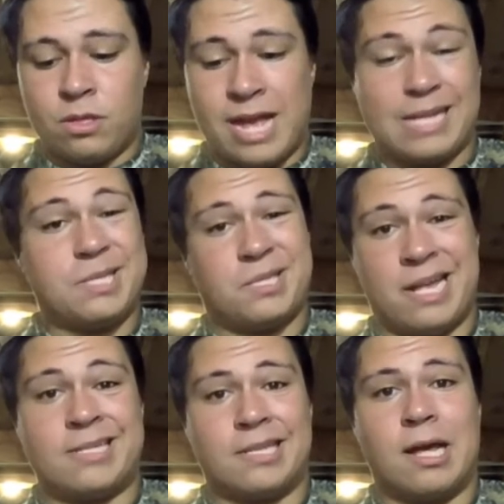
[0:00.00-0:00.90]
That's
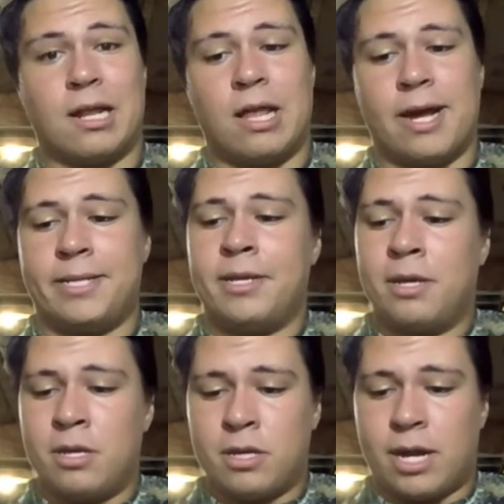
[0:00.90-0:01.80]
a lot of line.
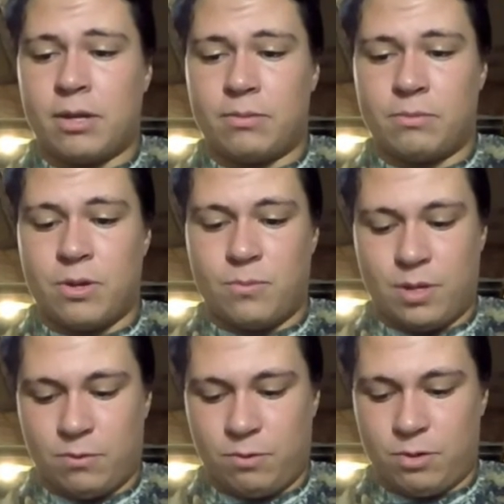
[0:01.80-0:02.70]
I don't know
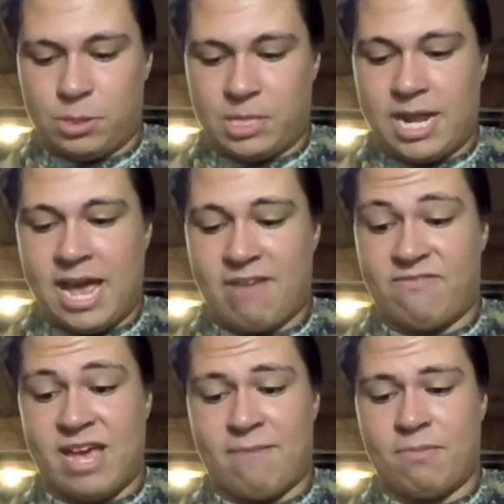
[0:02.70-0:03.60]
many reels that
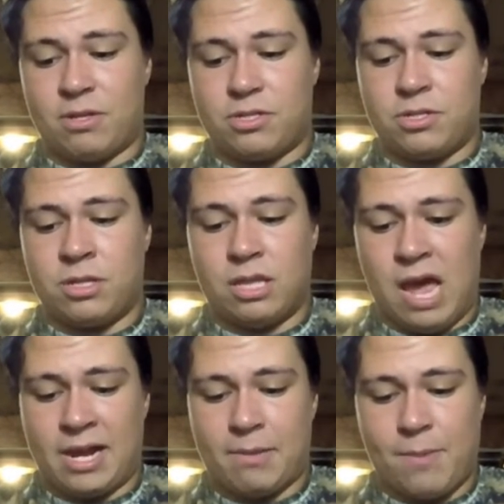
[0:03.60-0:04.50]
have that much
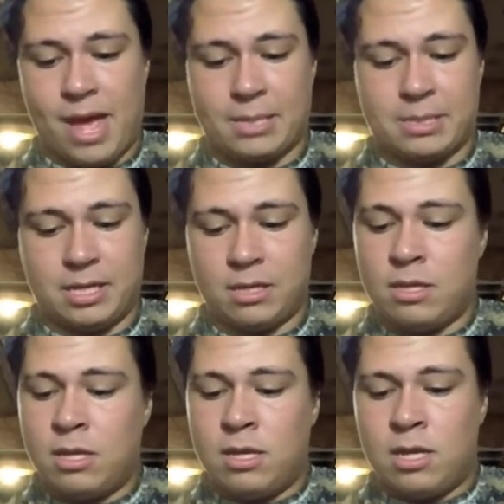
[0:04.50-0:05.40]
line capacity.
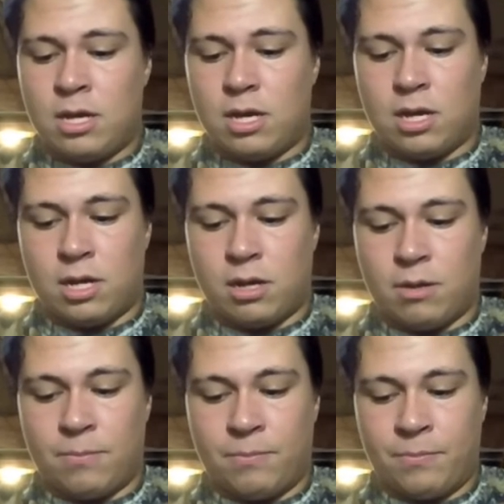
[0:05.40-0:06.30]

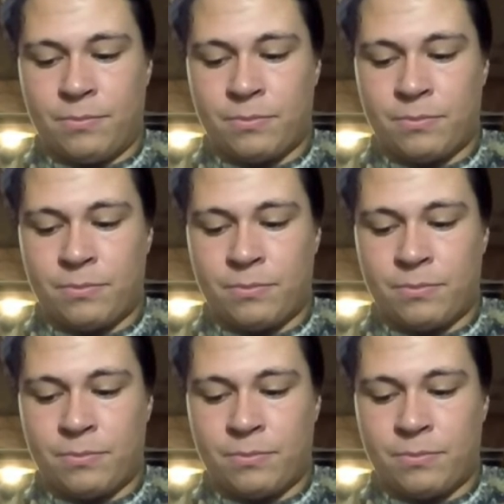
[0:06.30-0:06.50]
And